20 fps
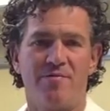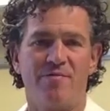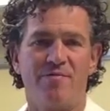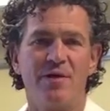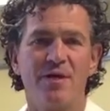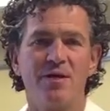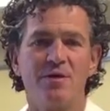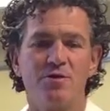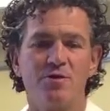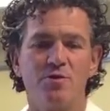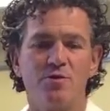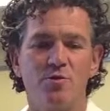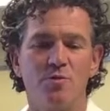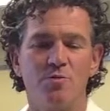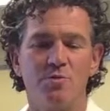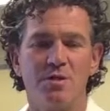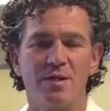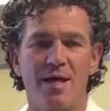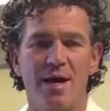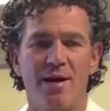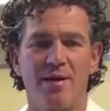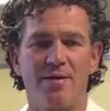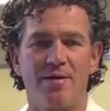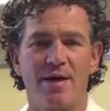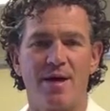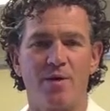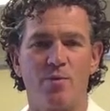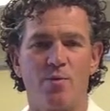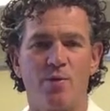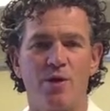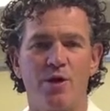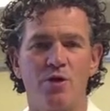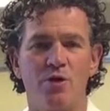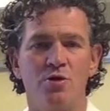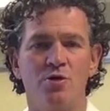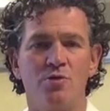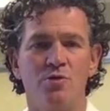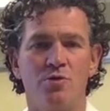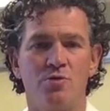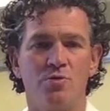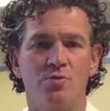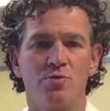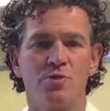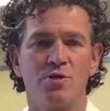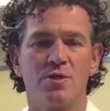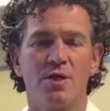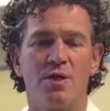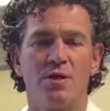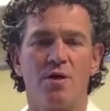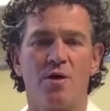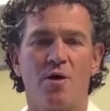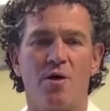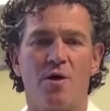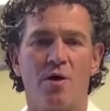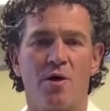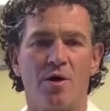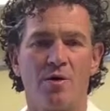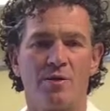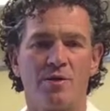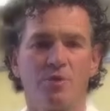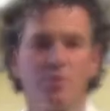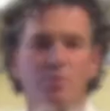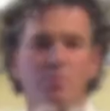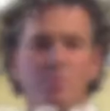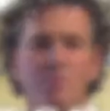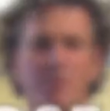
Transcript: feeding tubes that we use are tubes